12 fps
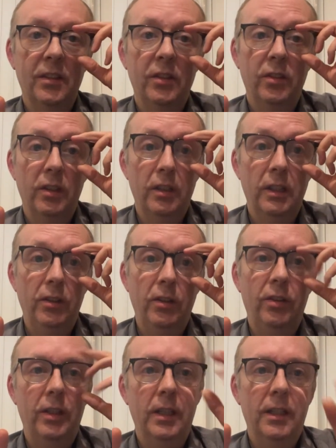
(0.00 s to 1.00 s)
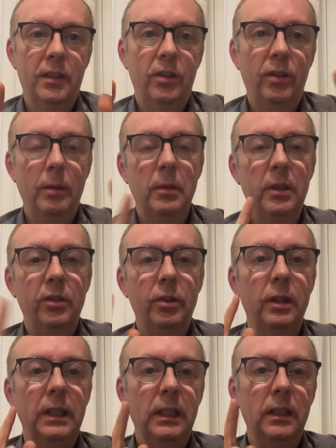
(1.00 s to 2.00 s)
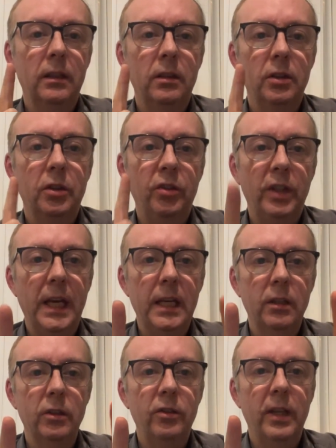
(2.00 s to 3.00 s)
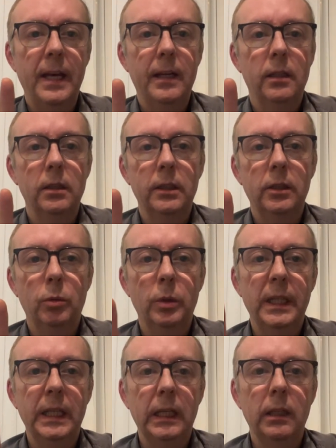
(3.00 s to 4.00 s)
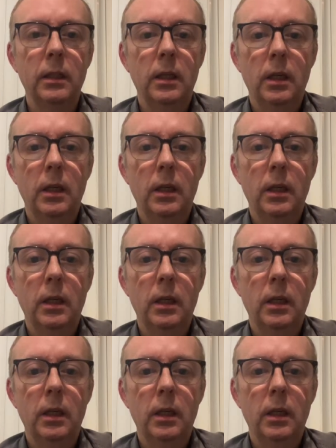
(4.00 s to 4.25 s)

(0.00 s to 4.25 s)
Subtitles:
So this is similar to the say and tell in a way.